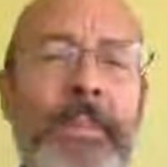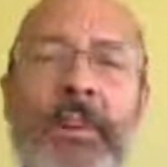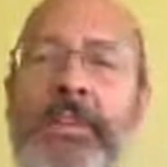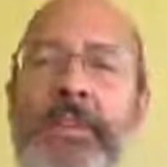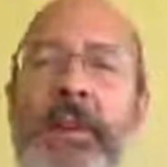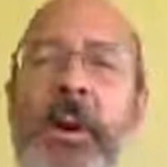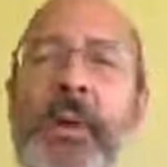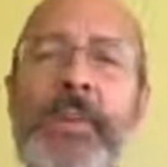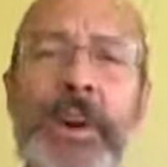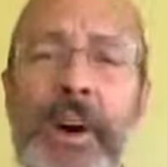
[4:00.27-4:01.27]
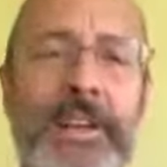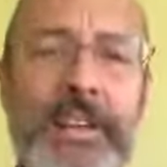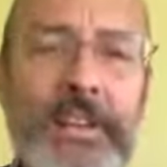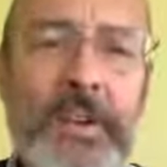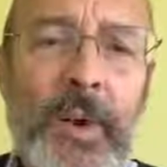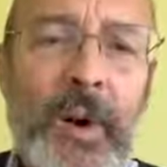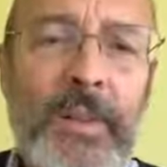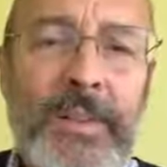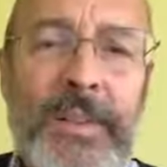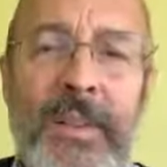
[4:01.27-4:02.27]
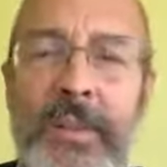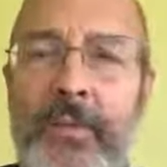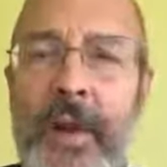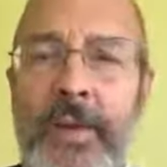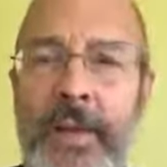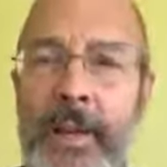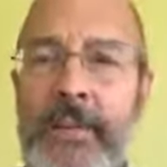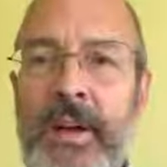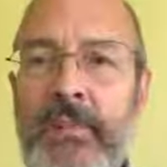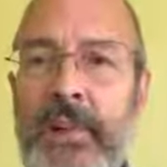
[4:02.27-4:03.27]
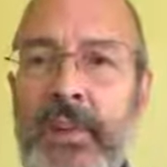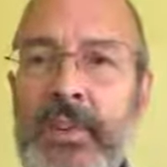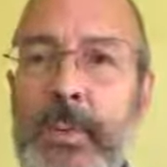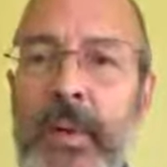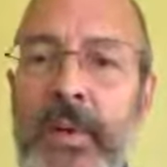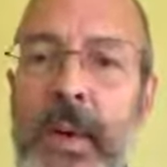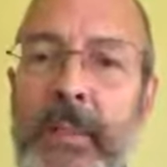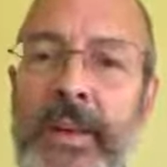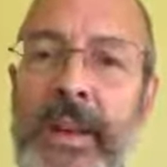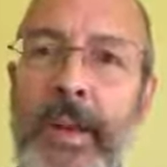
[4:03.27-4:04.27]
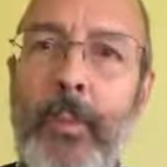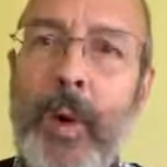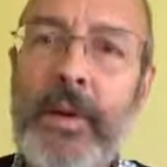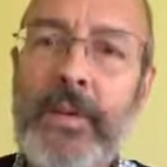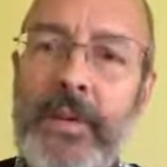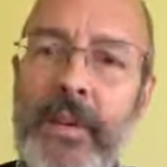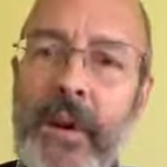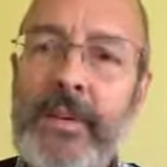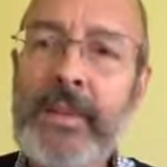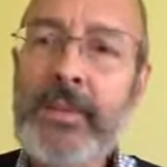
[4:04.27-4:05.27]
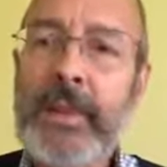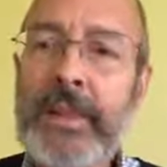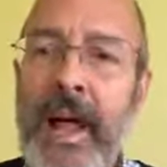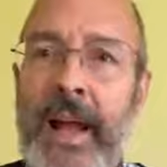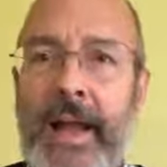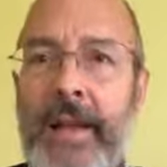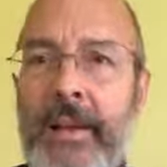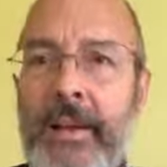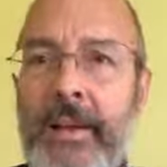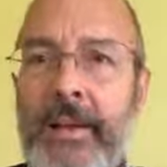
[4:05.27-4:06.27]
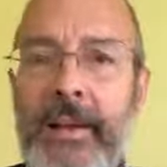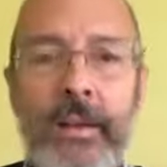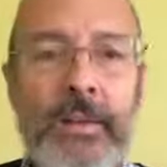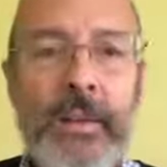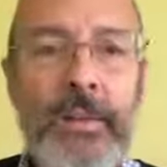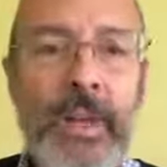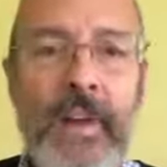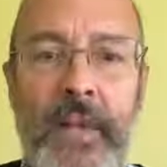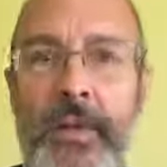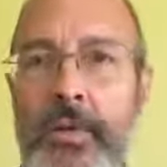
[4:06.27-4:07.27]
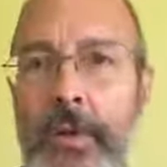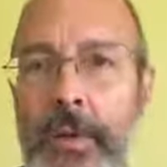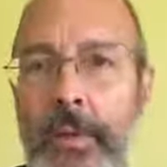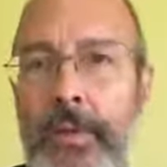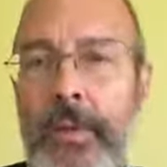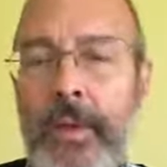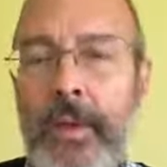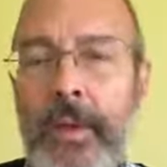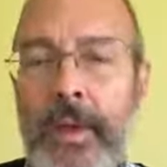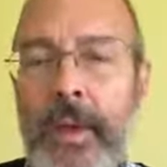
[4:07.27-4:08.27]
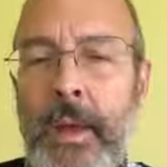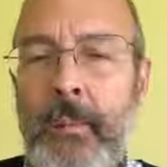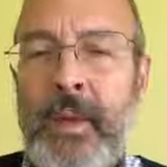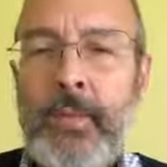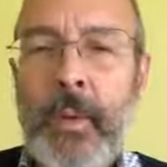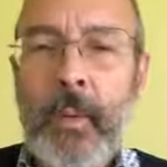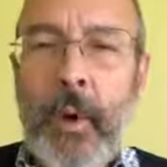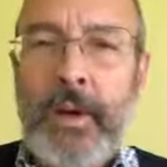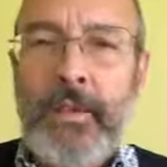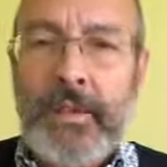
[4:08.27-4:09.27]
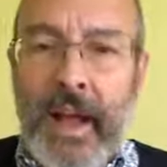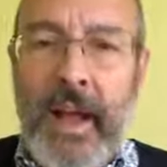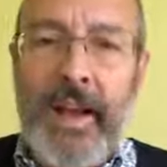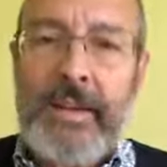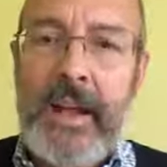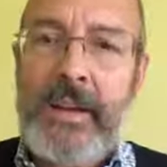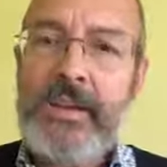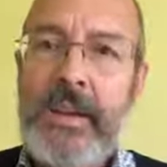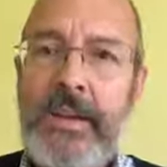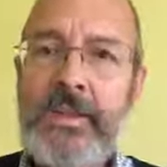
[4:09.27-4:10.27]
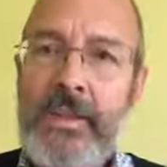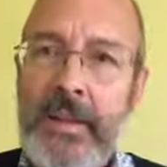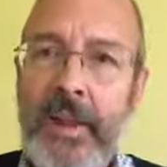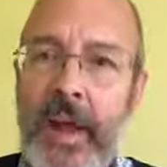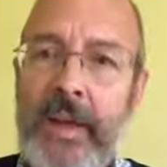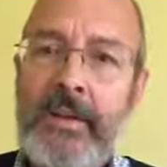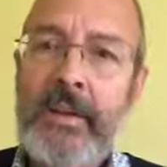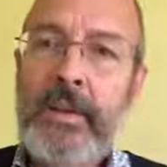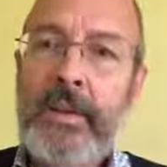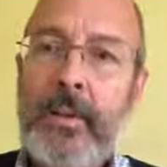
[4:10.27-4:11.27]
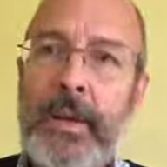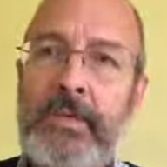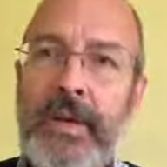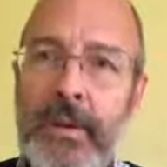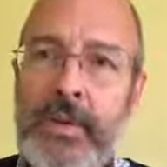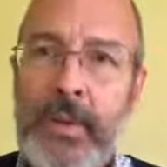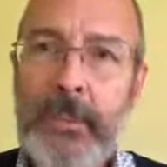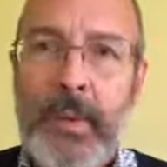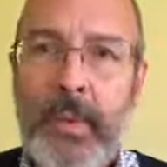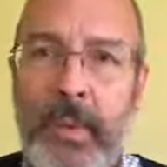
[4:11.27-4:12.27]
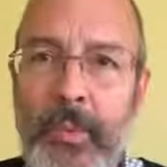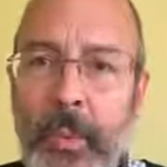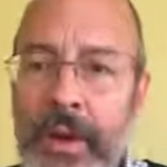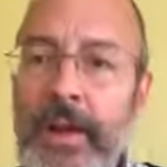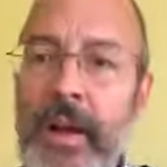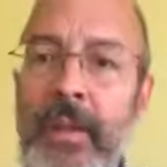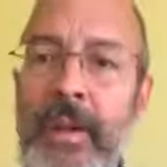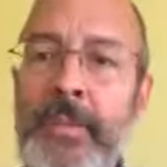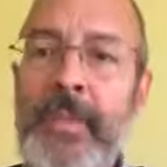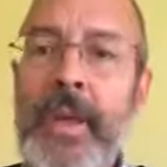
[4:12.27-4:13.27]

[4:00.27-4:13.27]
there's no darkness at all. If we claim to have fellowship with him and yet walk in the darkness, we lie and do not live out the truth. But if we walk in the light as he is in the light, we have fellowship with one another,